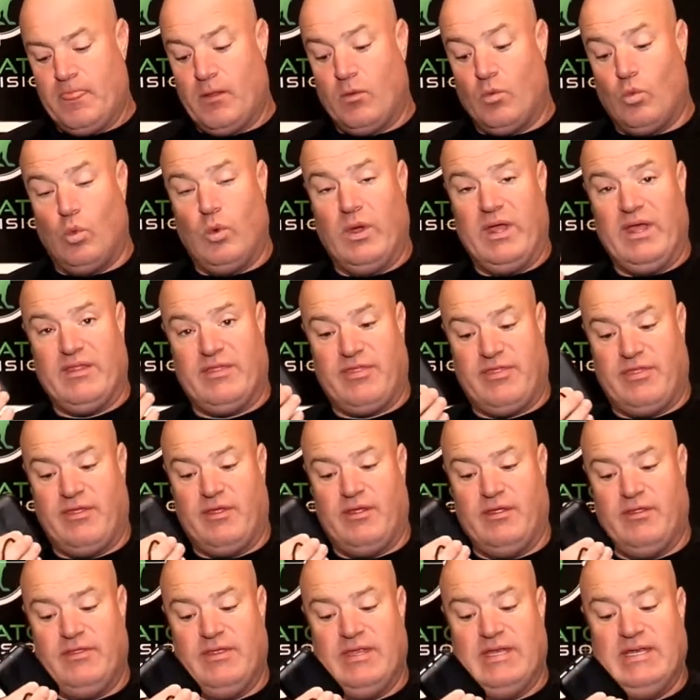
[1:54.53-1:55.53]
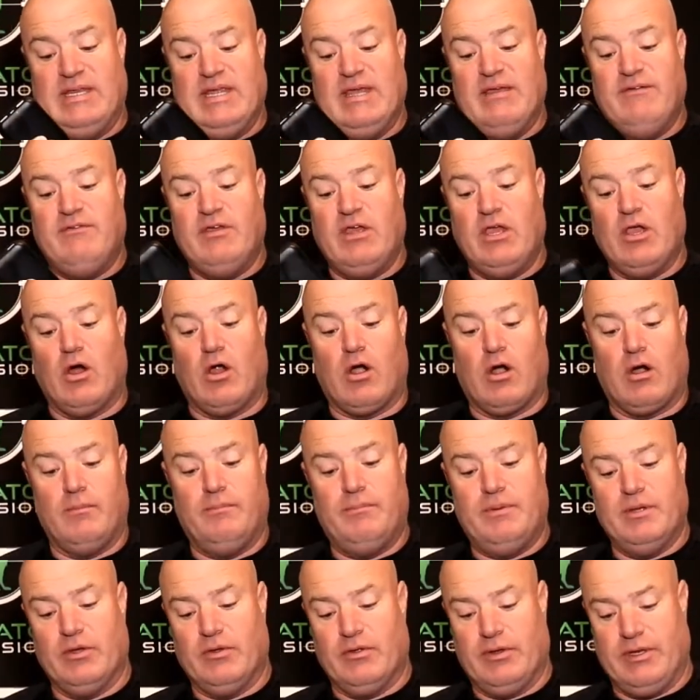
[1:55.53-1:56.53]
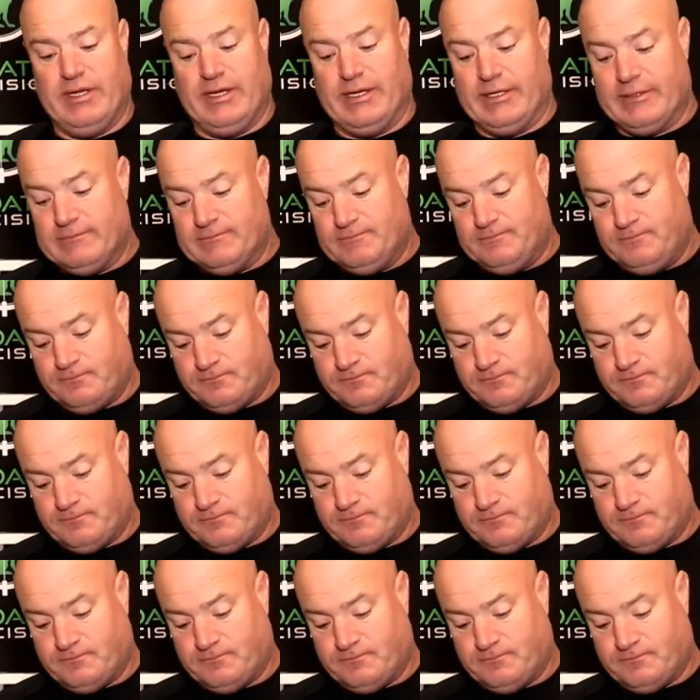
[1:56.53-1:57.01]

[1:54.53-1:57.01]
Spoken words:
with the DVR built in.